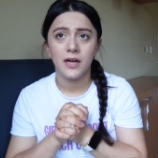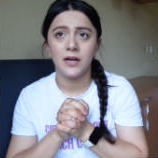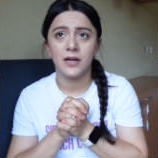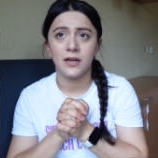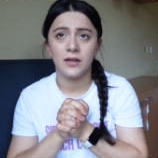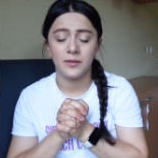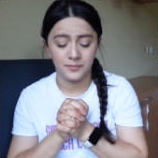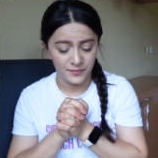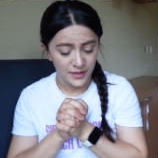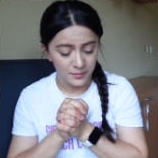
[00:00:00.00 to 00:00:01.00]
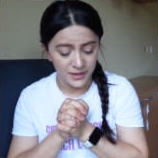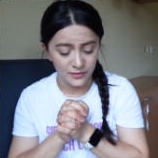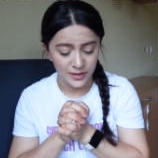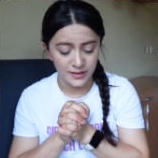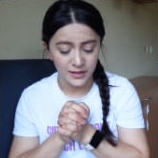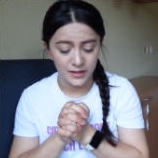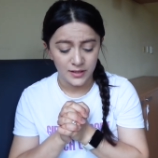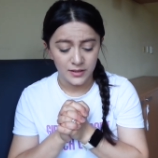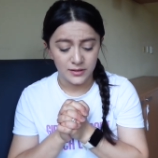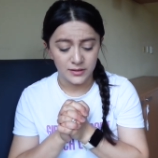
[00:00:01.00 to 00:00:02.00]
Um, be ready
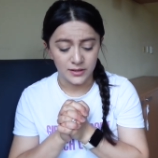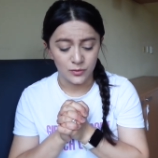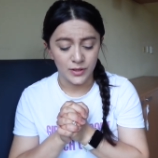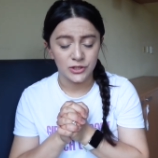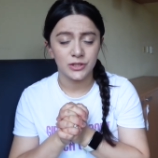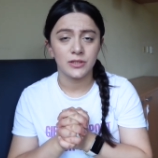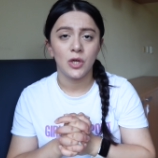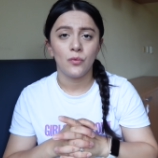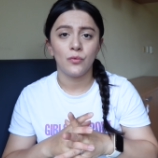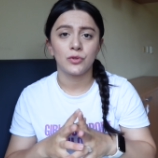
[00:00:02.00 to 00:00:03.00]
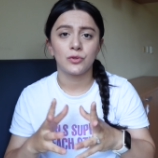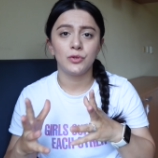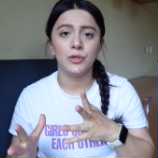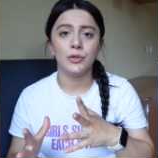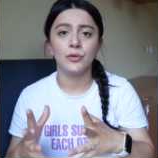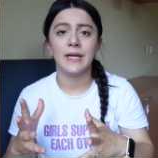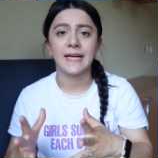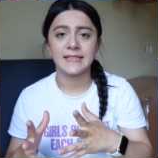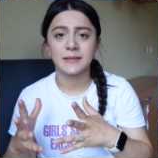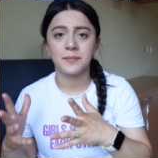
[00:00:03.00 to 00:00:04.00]
the question what do you
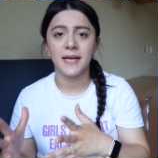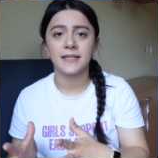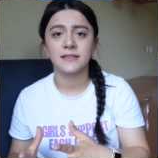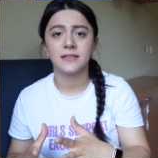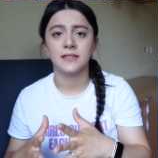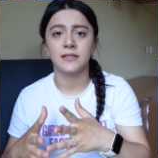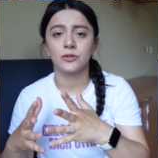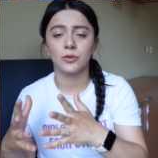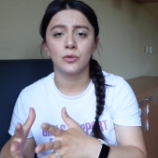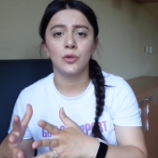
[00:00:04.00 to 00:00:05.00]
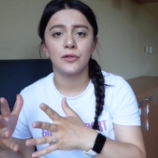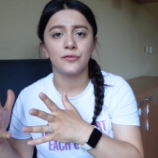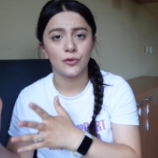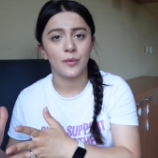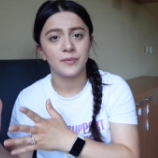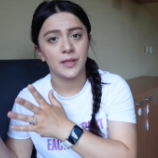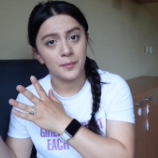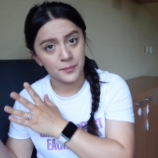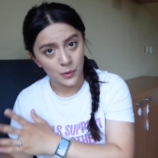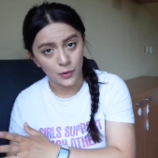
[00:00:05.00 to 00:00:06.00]
expect uh, to learn from the
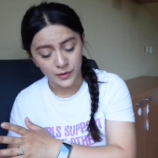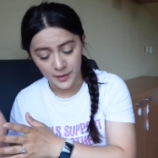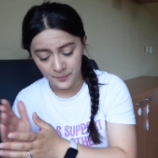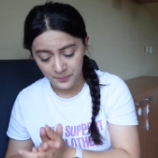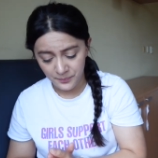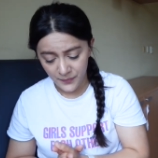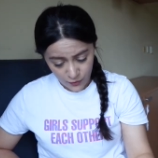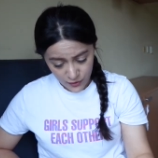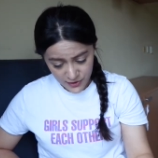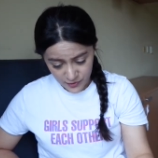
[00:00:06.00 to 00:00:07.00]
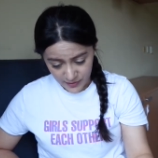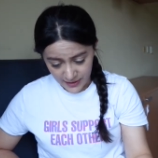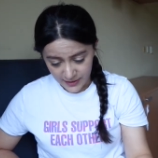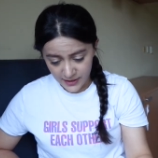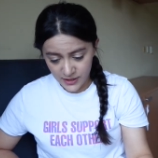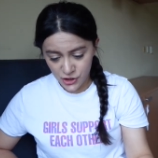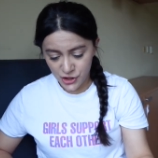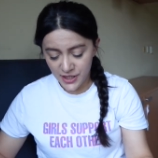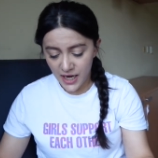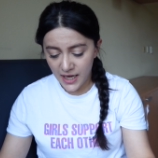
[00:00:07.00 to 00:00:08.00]
program. For Srini,
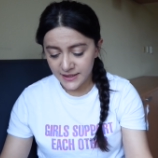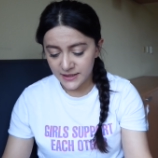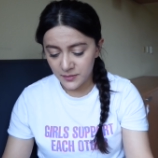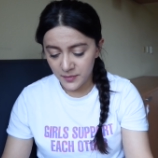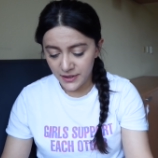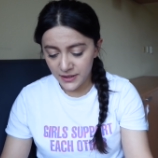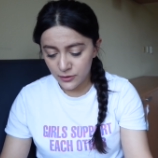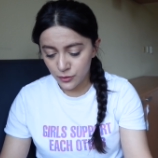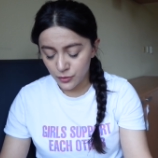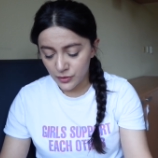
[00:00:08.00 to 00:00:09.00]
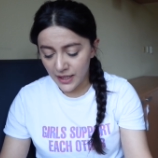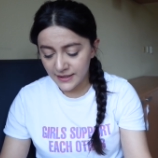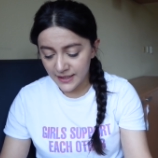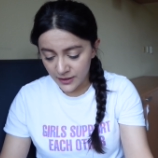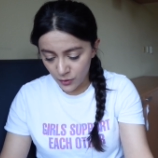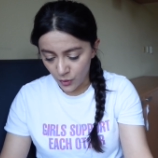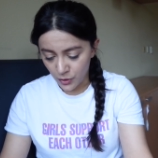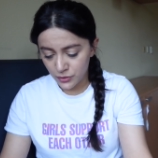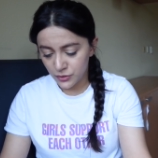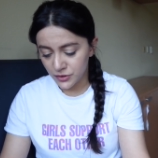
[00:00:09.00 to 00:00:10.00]
she asked me to write a
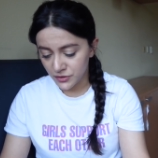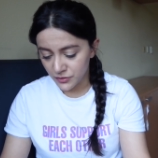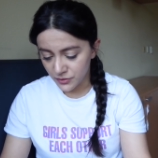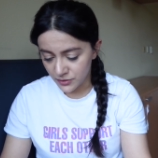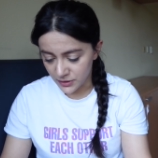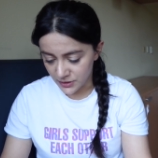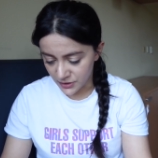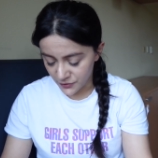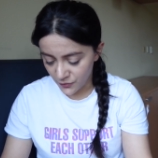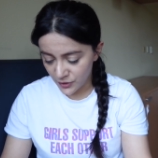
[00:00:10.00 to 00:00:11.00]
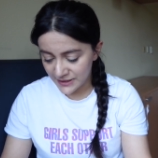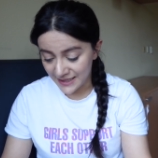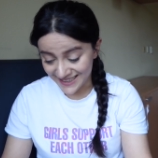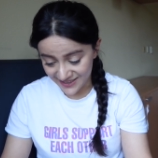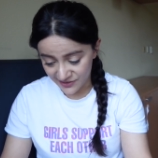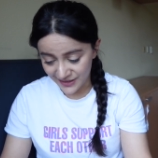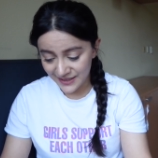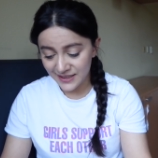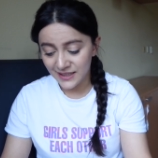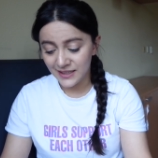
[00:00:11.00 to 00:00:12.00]
code to uh, reverse a
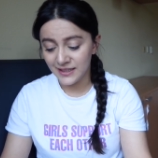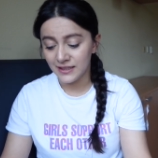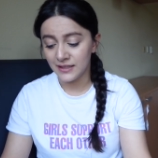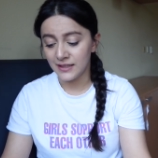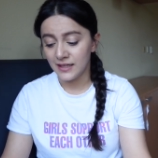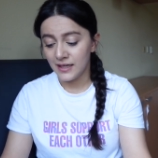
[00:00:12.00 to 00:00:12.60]
string in